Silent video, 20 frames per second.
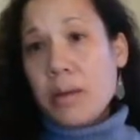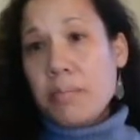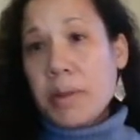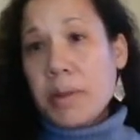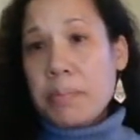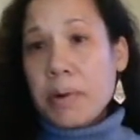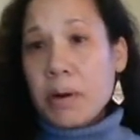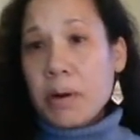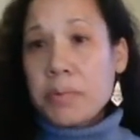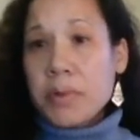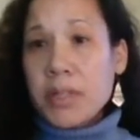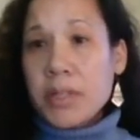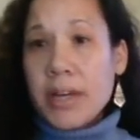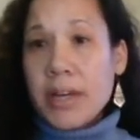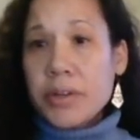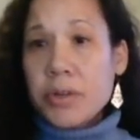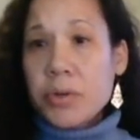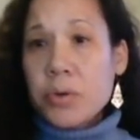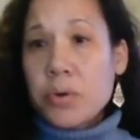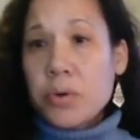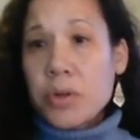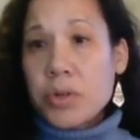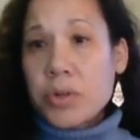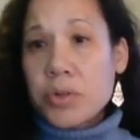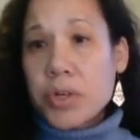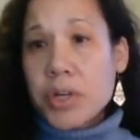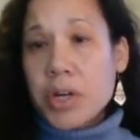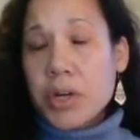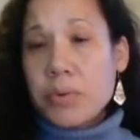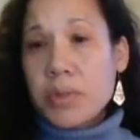the Purple Line
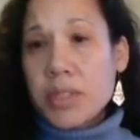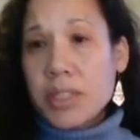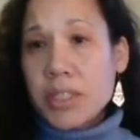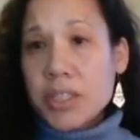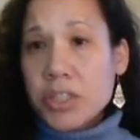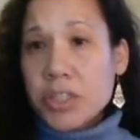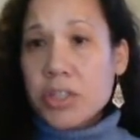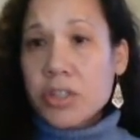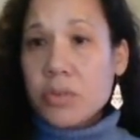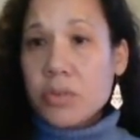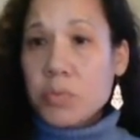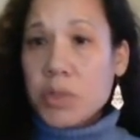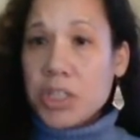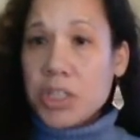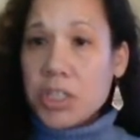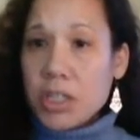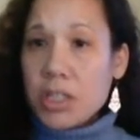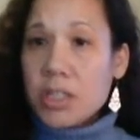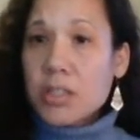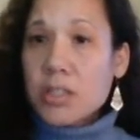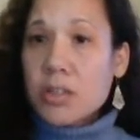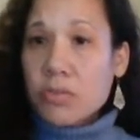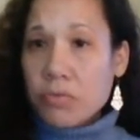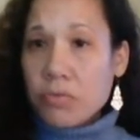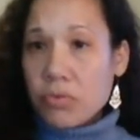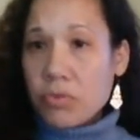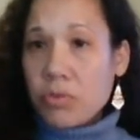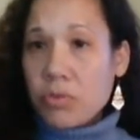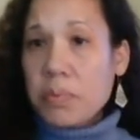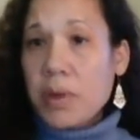Corridor Coalition, which is a
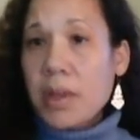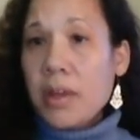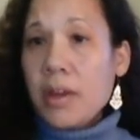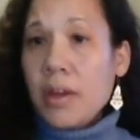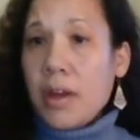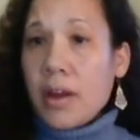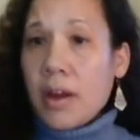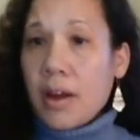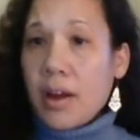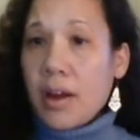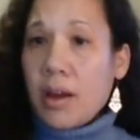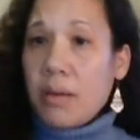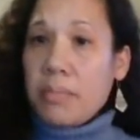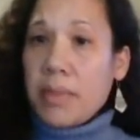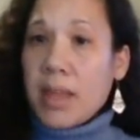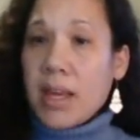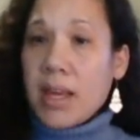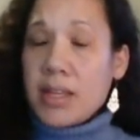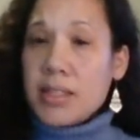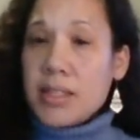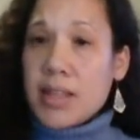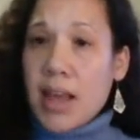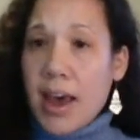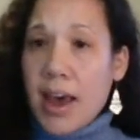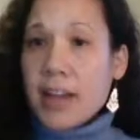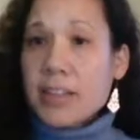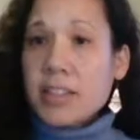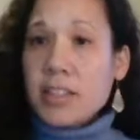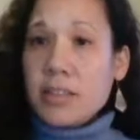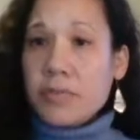group that is
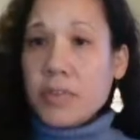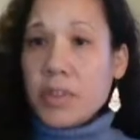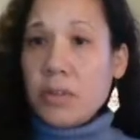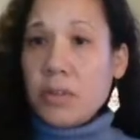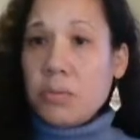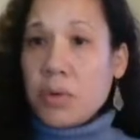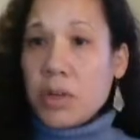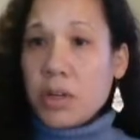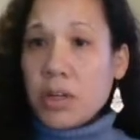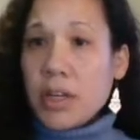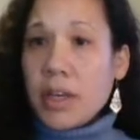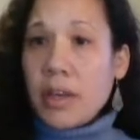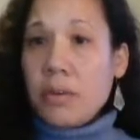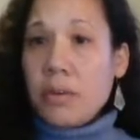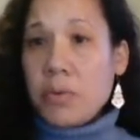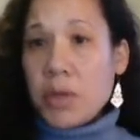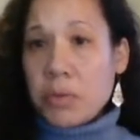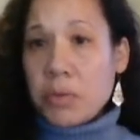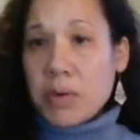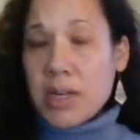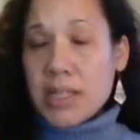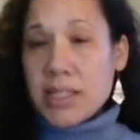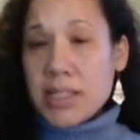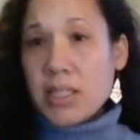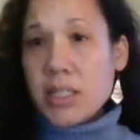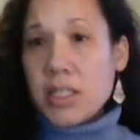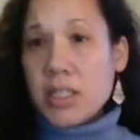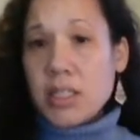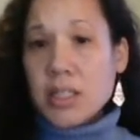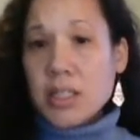actively working with
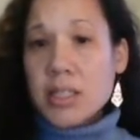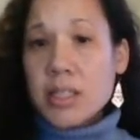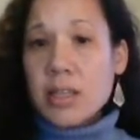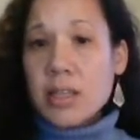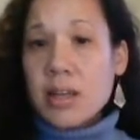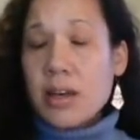residents